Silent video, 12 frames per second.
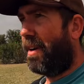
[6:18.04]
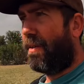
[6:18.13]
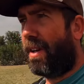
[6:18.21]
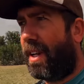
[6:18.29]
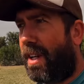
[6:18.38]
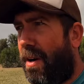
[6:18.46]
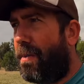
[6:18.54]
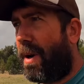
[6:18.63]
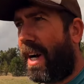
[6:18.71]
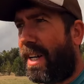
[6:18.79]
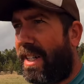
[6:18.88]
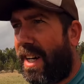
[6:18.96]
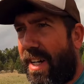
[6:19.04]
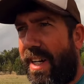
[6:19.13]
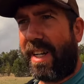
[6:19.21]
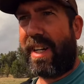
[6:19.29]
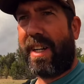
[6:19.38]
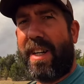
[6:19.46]
I want to come back
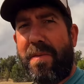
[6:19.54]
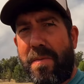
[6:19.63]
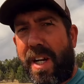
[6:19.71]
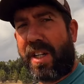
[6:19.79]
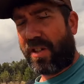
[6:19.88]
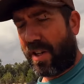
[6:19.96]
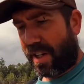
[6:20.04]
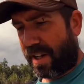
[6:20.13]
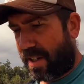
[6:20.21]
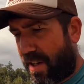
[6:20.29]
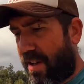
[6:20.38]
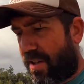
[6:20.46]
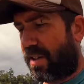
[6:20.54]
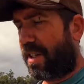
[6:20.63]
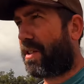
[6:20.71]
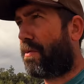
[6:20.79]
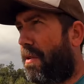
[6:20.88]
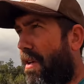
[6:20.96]
down here, make sure I search
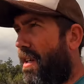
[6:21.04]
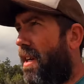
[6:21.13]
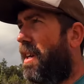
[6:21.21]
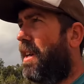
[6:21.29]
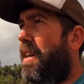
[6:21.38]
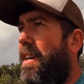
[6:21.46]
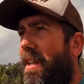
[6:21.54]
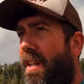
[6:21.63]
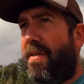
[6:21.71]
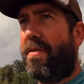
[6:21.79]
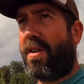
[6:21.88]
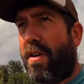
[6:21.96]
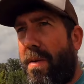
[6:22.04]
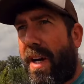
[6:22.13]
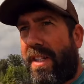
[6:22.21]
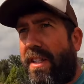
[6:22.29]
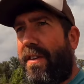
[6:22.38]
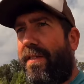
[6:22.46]
this one, then we'll go
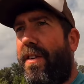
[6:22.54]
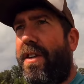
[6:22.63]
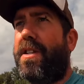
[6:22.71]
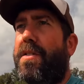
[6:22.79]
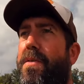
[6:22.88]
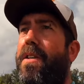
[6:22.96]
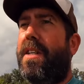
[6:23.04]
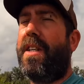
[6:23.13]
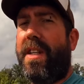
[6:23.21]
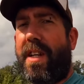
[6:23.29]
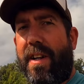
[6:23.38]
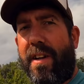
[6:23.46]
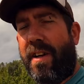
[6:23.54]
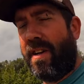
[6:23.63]
back to the first one and